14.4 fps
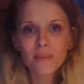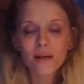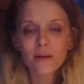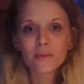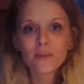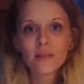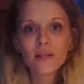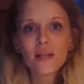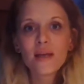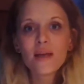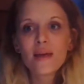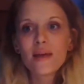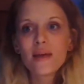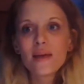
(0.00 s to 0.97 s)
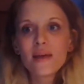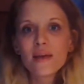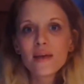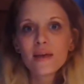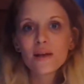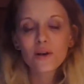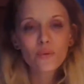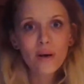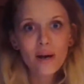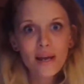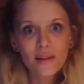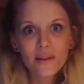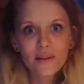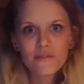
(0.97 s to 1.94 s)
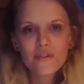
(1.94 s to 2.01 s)
now, or where
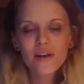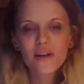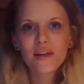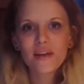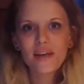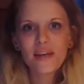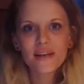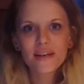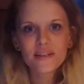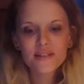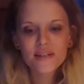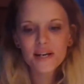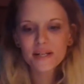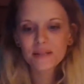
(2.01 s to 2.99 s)
I live. And,